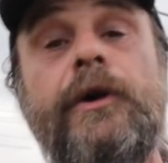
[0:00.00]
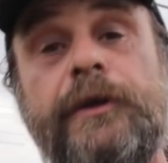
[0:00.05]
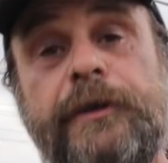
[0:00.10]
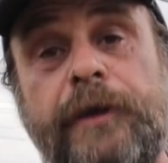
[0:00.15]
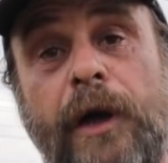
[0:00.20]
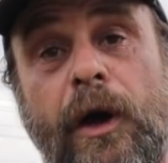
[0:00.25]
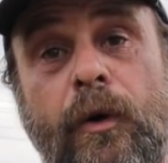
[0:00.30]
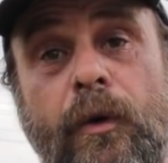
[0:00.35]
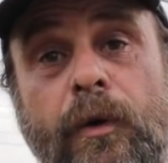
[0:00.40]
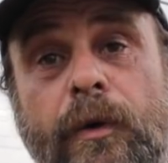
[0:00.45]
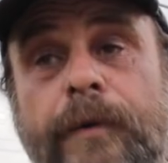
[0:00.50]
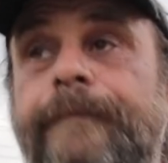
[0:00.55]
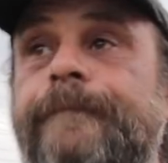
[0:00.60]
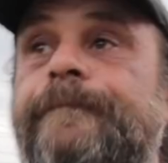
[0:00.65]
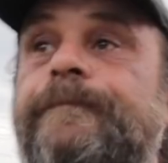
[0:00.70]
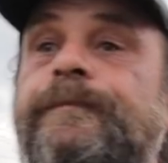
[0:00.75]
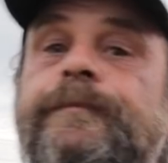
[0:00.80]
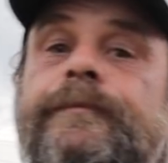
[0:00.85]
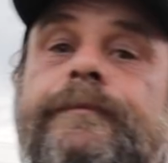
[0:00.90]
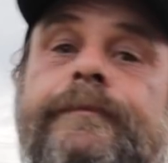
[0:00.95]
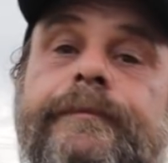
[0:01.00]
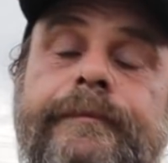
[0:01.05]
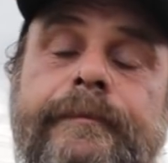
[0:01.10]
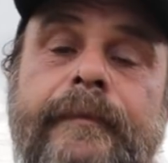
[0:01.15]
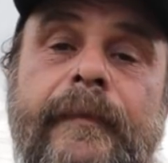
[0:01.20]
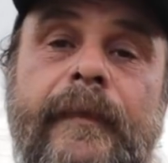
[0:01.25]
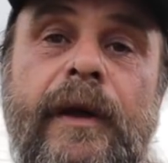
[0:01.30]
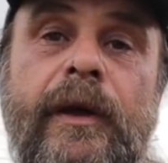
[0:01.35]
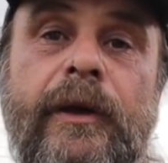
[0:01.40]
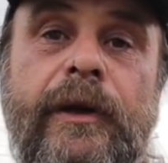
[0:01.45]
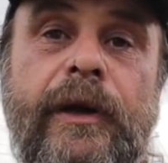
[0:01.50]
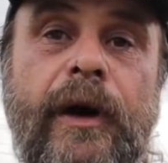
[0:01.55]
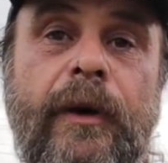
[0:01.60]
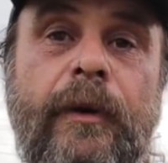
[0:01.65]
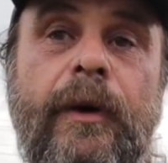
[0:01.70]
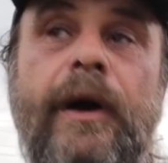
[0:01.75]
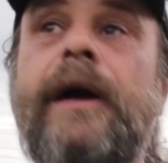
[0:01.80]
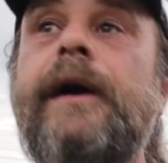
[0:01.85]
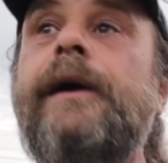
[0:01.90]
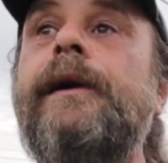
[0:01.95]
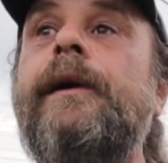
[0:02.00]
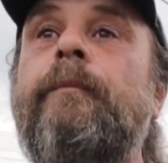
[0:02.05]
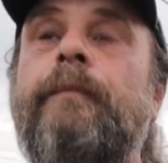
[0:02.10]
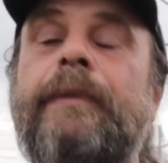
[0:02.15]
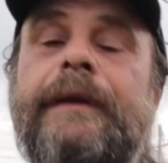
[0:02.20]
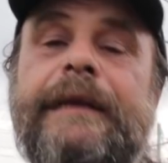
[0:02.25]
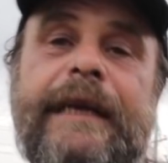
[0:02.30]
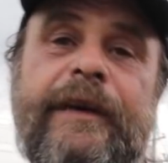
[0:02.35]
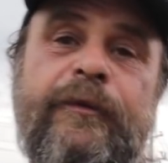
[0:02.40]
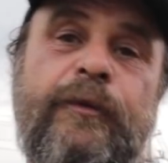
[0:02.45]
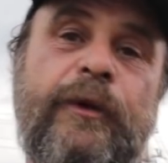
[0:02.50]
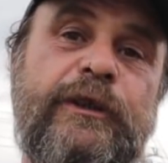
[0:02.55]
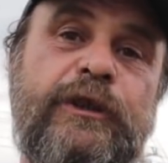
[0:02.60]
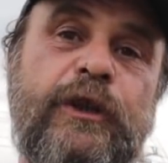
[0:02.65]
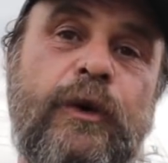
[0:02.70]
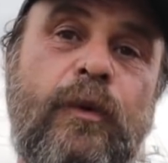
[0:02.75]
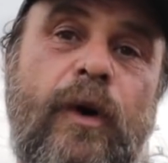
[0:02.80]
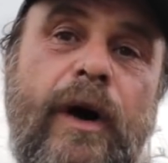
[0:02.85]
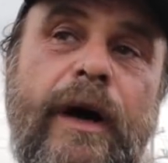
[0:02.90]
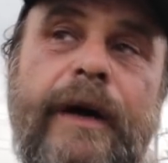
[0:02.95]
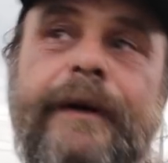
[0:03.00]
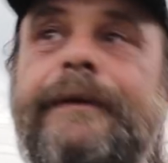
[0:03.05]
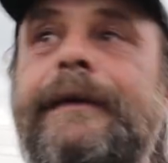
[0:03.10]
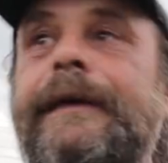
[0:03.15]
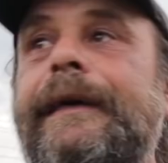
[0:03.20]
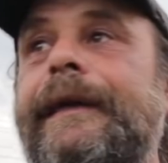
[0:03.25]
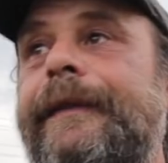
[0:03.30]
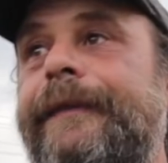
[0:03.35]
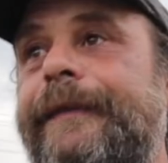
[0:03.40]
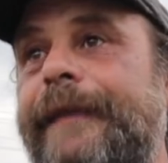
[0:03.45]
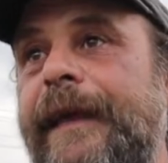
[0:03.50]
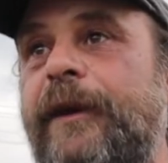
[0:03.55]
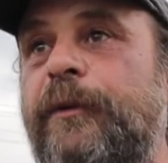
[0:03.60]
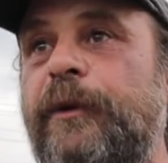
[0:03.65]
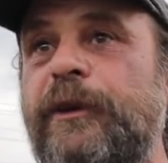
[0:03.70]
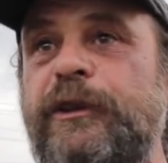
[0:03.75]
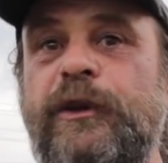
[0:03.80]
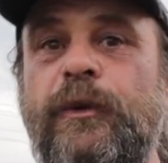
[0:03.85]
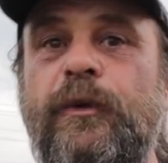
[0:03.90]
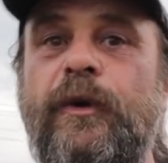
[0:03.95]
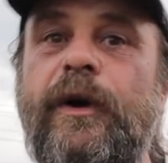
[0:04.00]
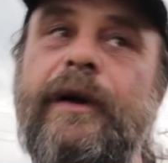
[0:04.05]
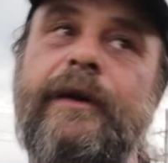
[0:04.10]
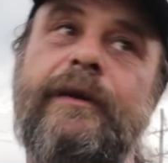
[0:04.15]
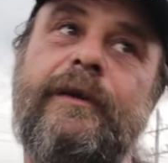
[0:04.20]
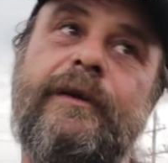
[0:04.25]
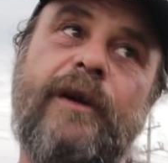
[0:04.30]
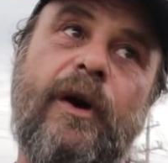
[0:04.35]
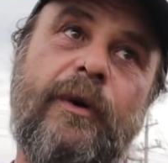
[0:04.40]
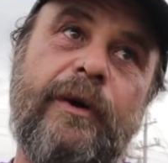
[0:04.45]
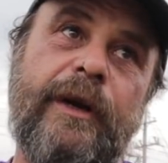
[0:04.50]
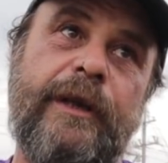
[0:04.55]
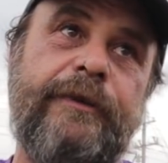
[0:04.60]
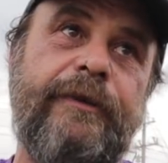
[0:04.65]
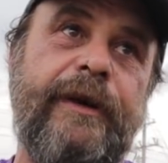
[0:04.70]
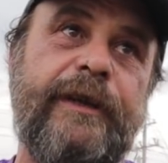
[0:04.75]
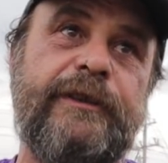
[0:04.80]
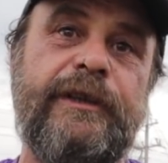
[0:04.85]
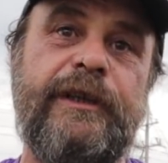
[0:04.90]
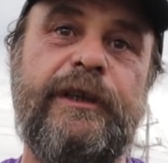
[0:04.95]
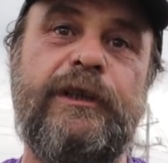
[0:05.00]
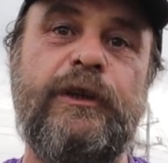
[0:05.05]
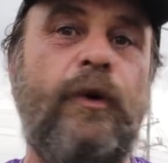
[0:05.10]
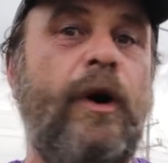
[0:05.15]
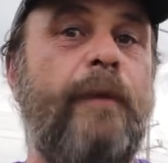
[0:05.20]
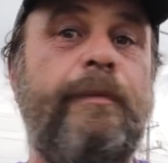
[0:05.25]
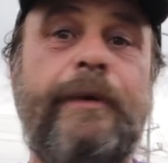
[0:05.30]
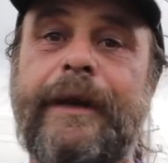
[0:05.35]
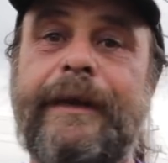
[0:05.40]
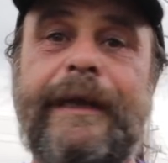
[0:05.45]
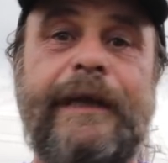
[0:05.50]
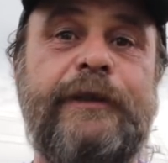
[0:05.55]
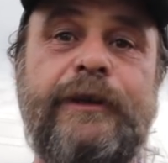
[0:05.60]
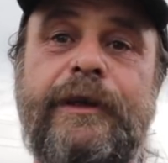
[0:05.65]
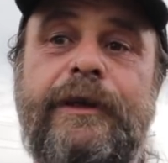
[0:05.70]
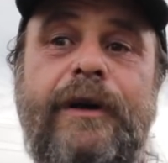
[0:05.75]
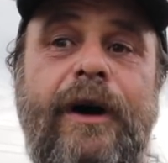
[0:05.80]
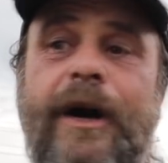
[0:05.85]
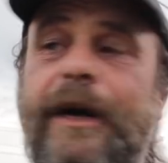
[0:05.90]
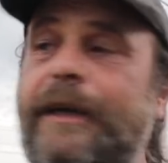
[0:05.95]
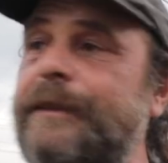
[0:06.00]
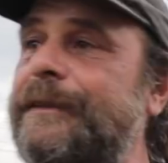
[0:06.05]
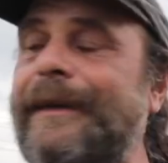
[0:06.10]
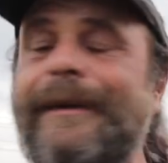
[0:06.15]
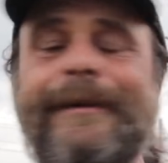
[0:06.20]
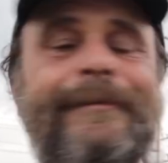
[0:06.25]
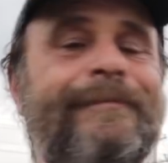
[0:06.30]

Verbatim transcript: So, you know, believe what you want, think what you want, go in the direction that you want, but electric cars,